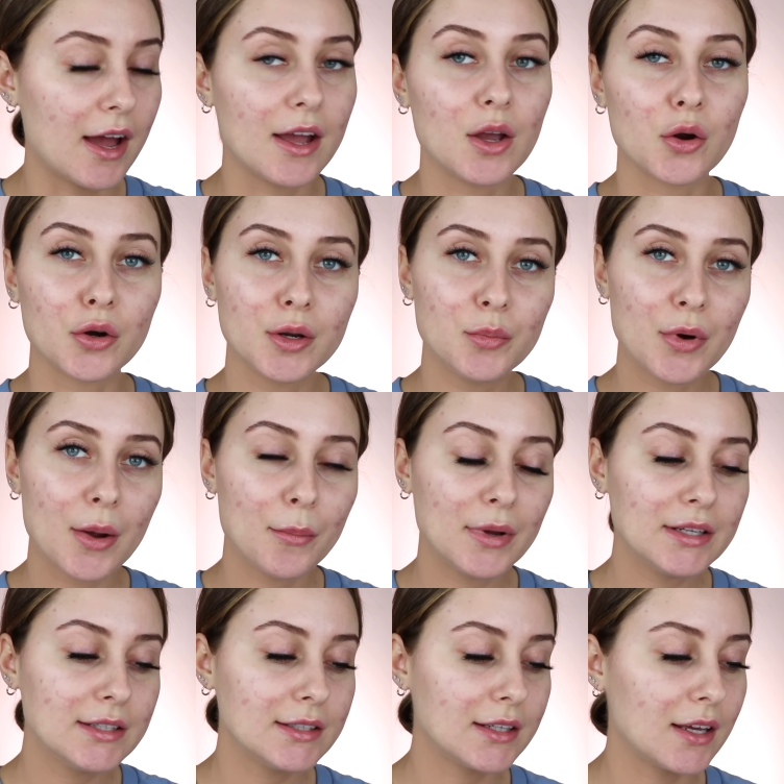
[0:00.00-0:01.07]
I already prepped
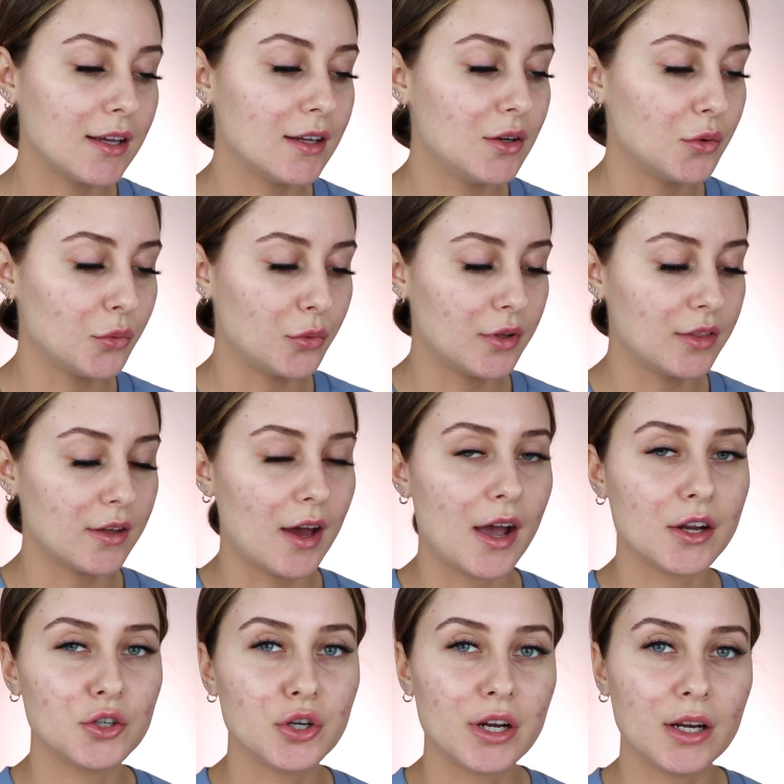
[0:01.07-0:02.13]
my skin with a
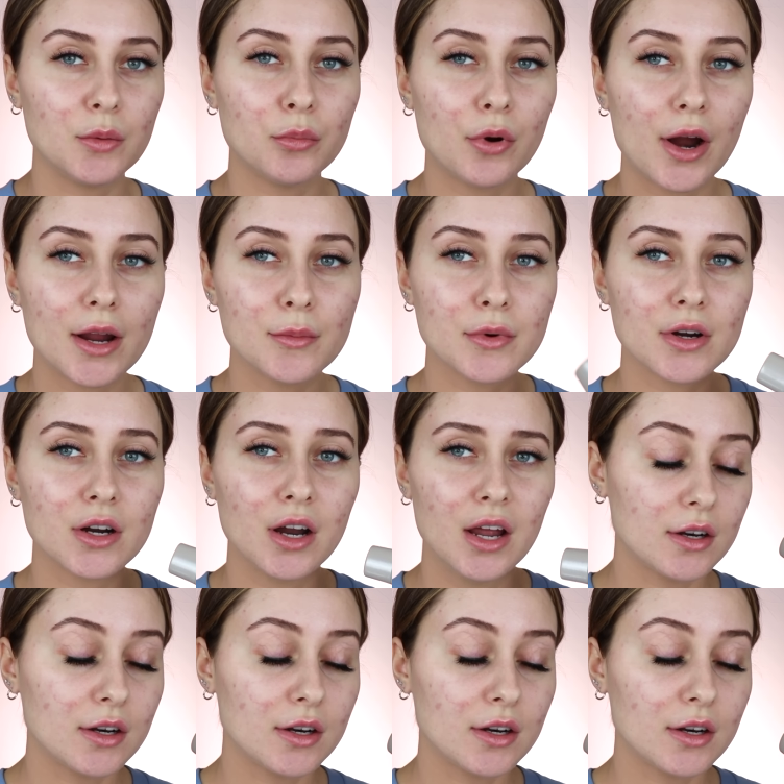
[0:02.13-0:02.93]
hydrating primer.